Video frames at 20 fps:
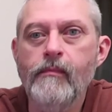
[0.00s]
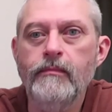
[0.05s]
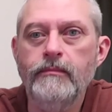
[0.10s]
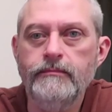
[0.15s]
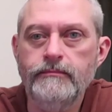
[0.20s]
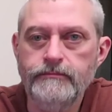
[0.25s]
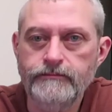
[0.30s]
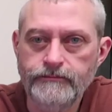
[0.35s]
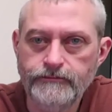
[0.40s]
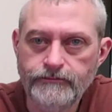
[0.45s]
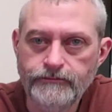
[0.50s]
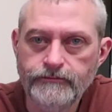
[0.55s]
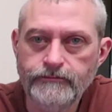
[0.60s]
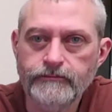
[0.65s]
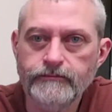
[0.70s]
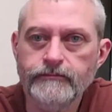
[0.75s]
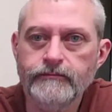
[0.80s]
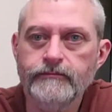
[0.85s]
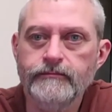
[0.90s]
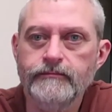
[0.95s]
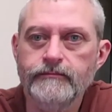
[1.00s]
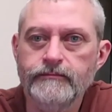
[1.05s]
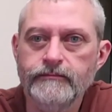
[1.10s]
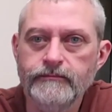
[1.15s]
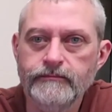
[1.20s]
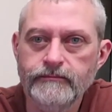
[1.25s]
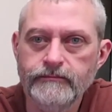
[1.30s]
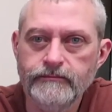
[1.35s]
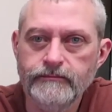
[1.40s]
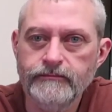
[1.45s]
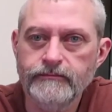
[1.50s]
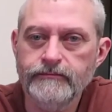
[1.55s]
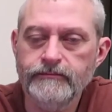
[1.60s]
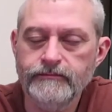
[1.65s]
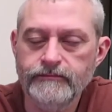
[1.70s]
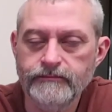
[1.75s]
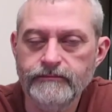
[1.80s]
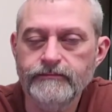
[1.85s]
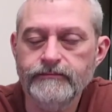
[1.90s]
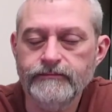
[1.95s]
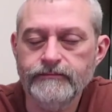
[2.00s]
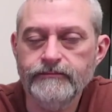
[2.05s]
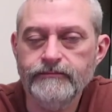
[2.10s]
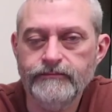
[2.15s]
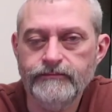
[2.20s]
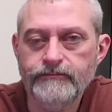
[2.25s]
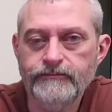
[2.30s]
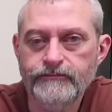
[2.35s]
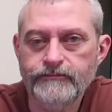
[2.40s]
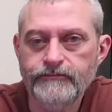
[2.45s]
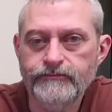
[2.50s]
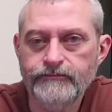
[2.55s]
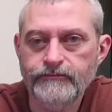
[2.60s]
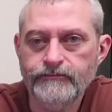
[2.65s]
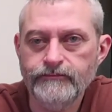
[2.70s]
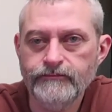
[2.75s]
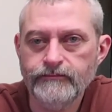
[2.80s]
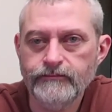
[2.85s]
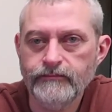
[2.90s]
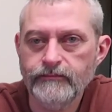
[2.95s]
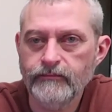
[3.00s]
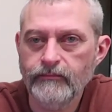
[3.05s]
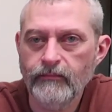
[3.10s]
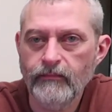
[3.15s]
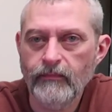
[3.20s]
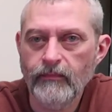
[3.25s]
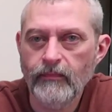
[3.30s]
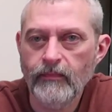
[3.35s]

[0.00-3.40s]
(silent)